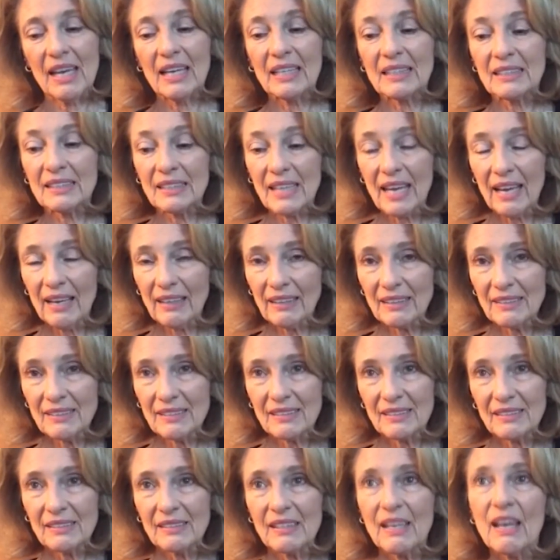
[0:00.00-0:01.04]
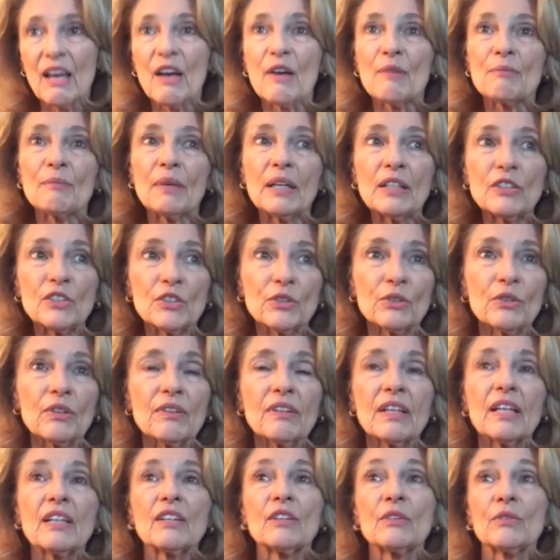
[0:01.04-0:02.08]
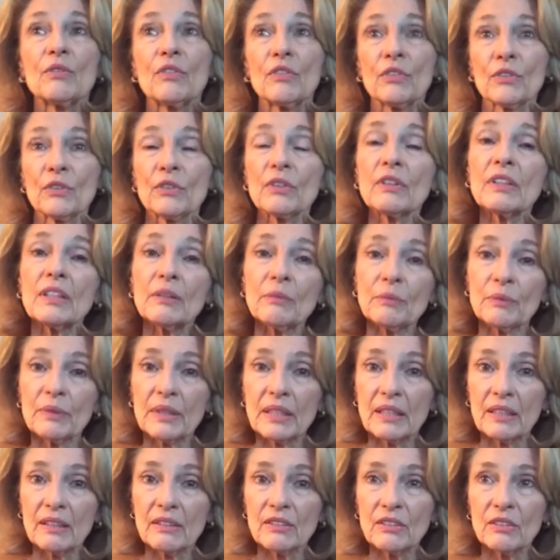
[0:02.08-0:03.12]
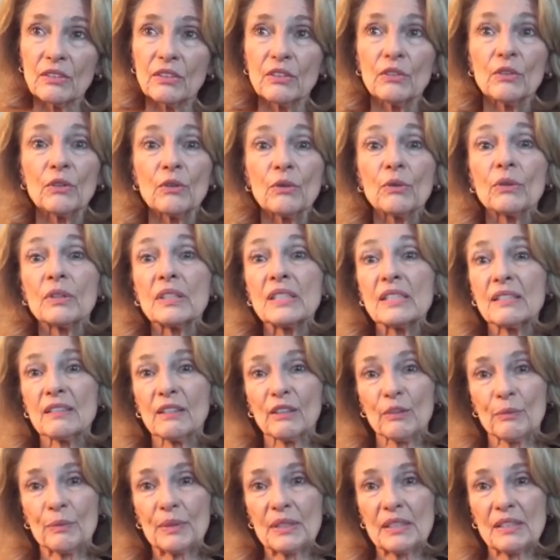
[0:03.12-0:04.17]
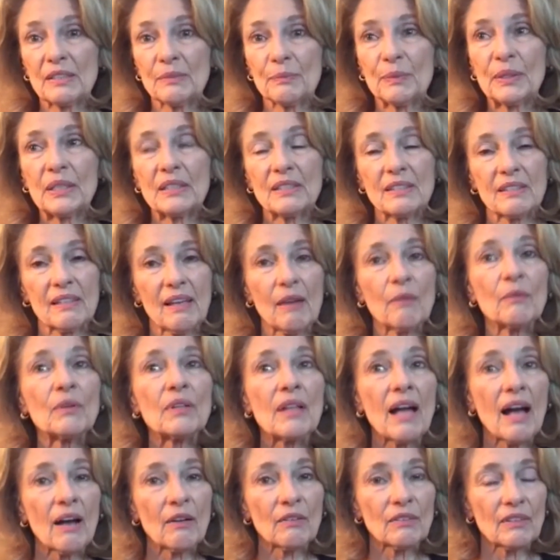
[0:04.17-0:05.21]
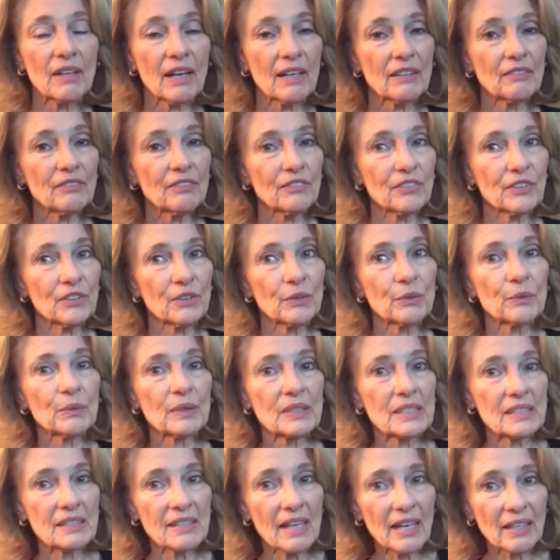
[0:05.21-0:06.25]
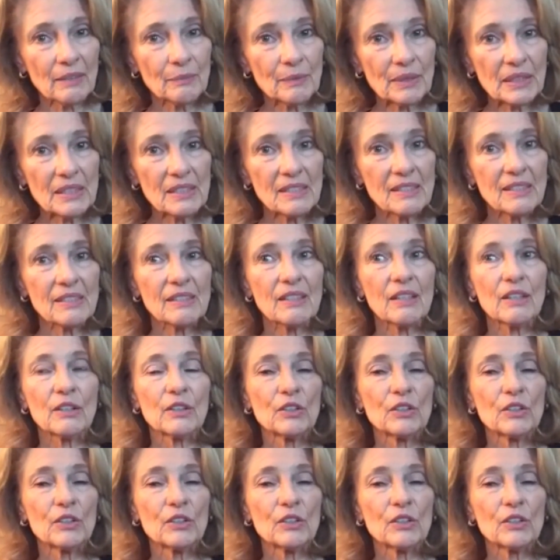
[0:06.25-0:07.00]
Next, make sure that you thoroughly read your course syllabus because that will outline for you assignments,